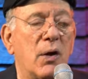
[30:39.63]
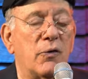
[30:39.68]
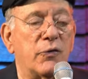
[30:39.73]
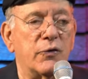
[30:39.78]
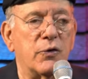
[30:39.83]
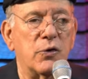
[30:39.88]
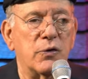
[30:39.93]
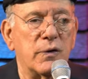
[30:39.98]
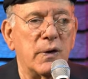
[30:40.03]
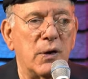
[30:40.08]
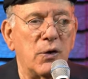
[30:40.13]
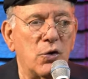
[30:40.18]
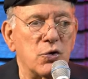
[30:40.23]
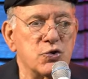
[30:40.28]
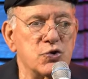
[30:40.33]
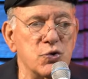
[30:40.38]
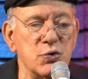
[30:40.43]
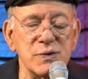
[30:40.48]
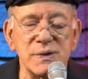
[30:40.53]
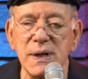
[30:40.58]
Of course, they're not
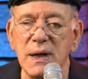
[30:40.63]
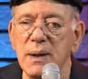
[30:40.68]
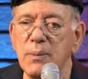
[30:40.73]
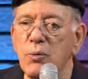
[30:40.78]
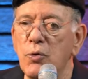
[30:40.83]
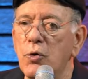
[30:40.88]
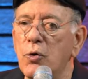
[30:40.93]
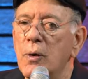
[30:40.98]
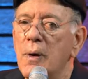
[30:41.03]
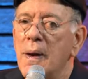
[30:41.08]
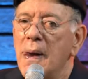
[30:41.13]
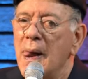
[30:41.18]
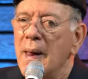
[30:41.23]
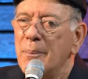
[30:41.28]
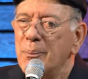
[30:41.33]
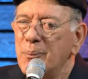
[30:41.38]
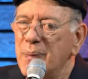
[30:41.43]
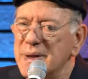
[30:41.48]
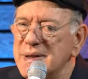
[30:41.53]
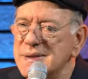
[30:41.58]
Jews anymore,
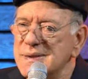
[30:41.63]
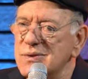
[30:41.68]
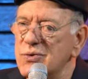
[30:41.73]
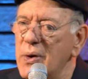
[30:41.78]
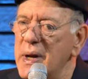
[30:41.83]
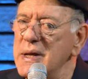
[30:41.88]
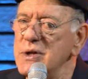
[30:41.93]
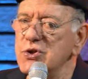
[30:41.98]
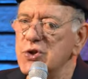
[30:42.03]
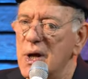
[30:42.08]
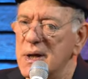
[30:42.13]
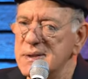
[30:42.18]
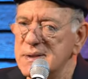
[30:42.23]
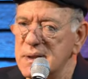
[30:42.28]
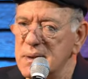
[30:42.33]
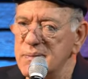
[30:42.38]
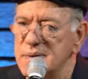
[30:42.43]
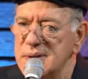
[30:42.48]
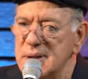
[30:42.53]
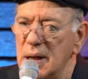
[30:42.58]
but strange
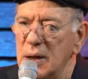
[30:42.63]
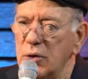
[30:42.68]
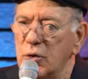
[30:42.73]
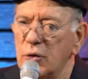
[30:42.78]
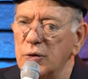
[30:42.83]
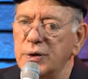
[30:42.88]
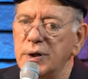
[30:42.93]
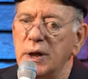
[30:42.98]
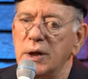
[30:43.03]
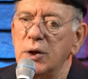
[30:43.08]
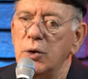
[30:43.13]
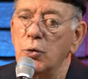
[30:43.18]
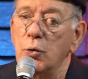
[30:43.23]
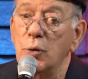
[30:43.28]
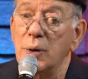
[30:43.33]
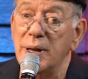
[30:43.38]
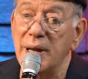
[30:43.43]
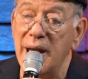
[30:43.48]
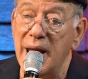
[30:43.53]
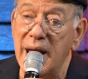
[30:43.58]
customs still
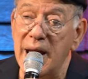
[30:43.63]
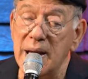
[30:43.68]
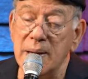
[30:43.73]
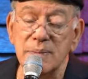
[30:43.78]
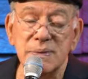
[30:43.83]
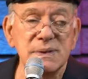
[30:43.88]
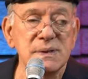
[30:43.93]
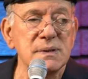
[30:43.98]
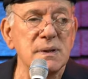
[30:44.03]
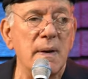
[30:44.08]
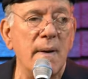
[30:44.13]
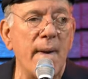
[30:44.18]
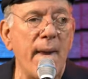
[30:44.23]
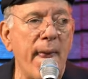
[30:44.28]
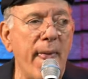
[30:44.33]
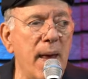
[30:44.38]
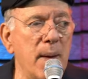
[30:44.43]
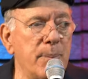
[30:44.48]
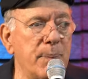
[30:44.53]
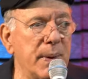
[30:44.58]
continue. Names
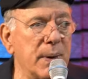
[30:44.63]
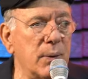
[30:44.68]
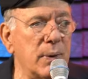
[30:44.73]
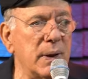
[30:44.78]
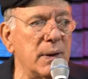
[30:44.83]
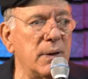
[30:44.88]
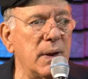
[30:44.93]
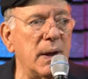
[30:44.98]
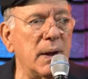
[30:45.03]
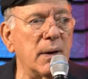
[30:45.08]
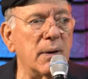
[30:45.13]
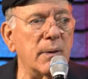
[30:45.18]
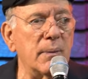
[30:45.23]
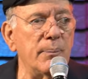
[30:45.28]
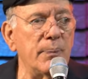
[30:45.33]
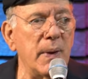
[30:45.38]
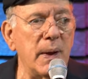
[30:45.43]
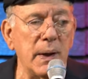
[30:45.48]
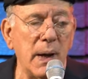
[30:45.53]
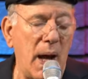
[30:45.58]
appearing there,
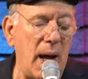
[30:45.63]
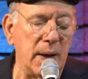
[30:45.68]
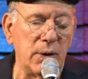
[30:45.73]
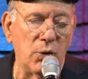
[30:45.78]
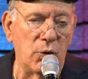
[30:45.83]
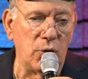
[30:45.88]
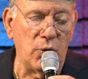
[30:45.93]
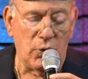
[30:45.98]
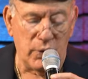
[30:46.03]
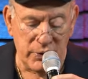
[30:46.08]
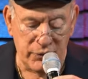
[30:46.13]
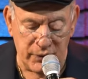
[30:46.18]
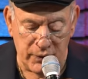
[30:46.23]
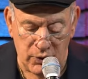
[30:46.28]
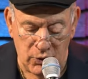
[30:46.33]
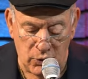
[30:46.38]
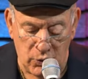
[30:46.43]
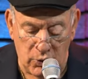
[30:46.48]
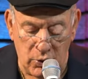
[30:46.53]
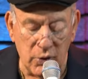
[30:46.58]
and I don't know
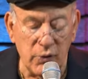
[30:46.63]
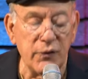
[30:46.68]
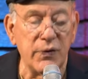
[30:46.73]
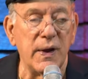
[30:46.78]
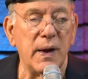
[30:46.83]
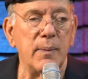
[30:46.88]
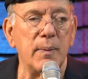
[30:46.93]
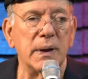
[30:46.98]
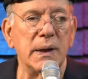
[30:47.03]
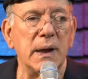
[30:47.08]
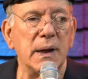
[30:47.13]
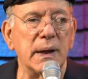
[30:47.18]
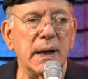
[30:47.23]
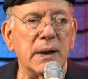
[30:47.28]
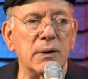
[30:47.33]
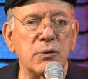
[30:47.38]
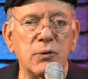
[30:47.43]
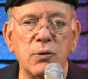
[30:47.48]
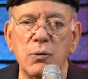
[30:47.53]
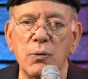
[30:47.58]
even all of them. I didn't
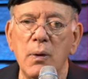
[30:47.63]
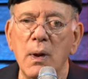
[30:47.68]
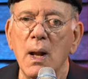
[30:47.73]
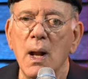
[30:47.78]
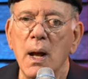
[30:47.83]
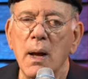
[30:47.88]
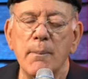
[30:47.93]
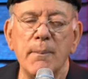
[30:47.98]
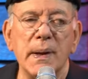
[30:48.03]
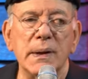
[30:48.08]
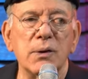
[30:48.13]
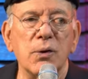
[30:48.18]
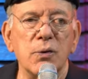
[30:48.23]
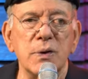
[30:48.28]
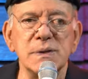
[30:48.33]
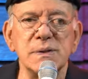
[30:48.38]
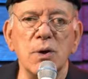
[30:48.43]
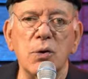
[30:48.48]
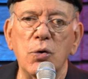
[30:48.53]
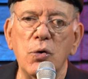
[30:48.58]
get to, but there
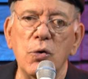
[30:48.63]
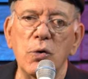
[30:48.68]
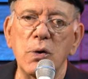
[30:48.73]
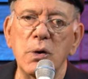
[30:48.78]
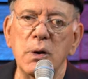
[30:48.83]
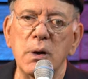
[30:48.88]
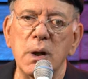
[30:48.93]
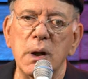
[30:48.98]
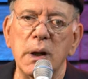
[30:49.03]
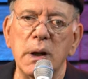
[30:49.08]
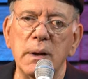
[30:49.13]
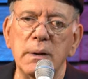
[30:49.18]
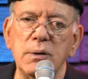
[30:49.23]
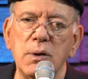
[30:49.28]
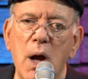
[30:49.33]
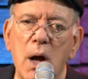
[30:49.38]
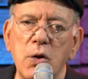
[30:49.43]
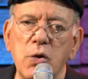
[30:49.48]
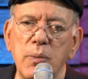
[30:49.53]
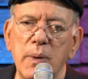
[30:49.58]
is a whole
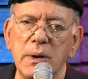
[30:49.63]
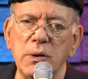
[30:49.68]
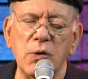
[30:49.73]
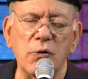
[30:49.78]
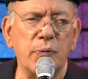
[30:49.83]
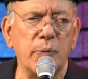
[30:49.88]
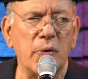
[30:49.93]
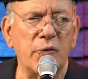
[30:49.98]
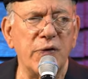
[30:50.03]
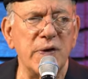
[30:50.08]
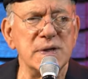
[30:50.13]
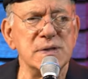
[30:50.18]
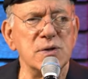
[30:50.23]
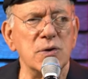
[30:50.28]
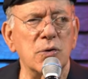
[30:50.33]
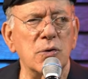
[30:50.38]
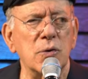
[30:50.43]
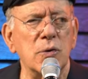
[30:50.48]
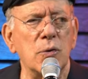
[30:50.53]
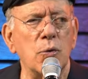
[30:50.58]
document of
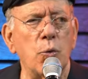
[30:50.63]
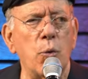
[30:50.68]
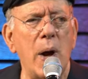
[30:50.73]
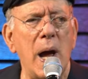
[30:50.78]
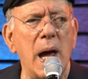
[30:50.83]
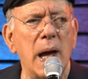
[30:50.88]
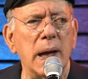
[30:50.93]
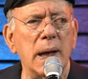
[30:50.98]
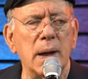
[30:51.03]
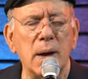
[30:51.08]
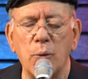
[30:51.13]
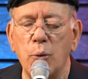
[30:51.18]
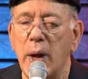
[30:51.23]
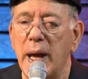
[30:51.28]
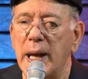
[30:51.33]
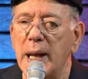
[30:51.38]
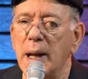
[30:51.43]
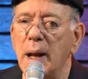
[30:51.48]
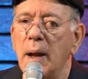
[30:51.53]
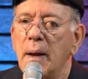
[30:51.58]
Professor
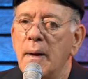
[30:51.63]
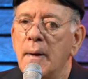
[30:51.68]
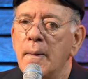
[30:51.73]
Weil.